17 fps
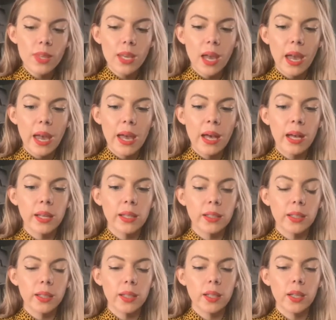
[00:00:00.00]
And
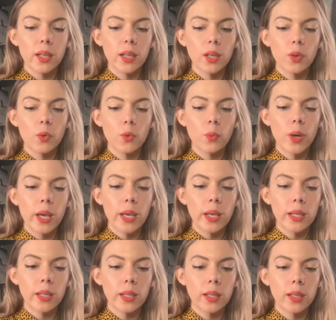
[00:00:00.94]

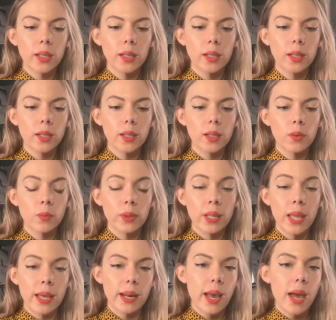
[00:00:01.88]
when that
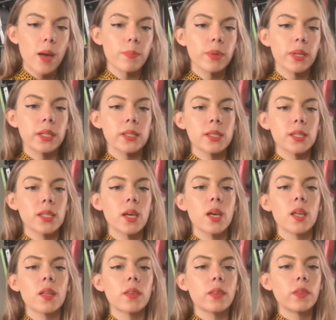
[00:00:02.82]
happens,
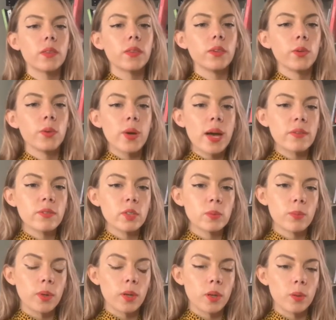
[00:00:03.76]
you have your
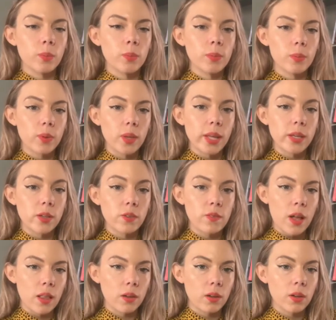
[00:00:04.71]
bulb, like your
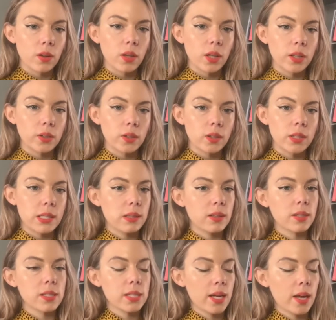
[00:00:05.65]
follicle underneath the
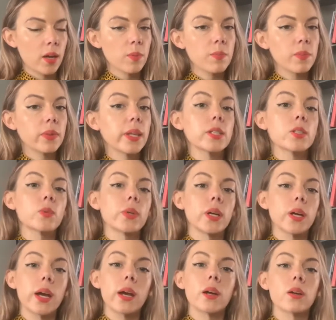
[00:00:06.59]
scalp, that's where your
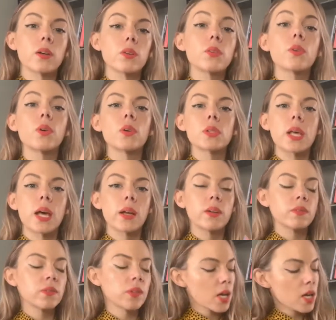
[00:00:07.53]
hair grows out of.
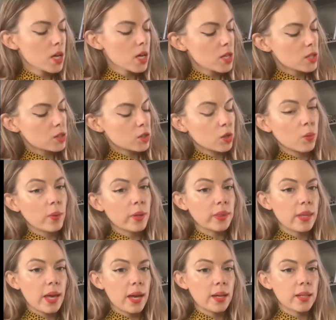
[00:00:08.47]
So when
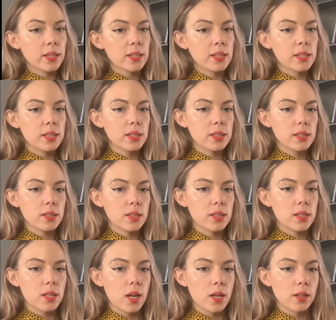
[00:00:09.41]
that gets
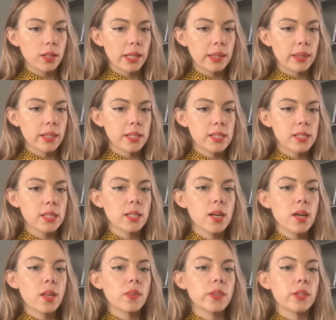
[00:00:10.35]
stuck like this,
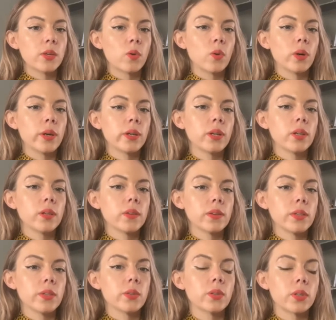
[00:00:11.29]
the oil,
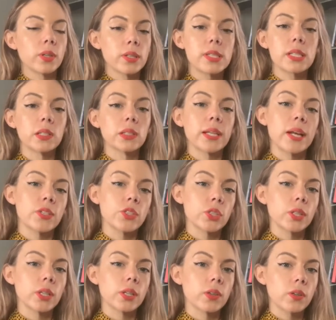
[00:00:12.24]
you're still naturally
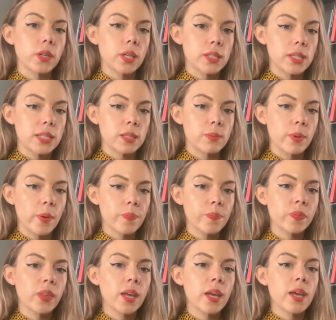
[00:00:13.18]
going to create sebum,
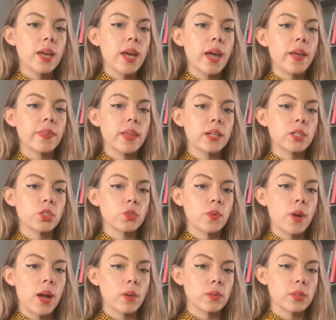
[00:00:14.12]
and that
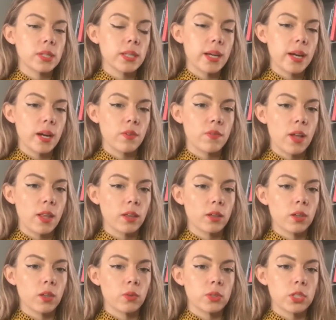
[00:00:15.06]
drowns the hair follicle,
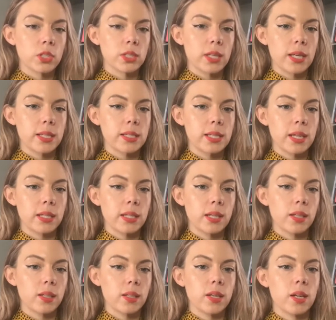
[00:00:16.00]
which is like standing in
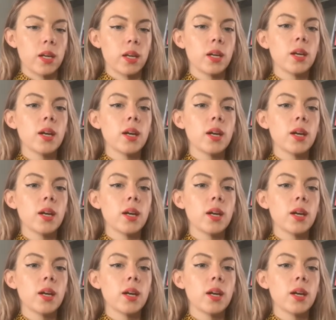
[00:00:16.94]
here.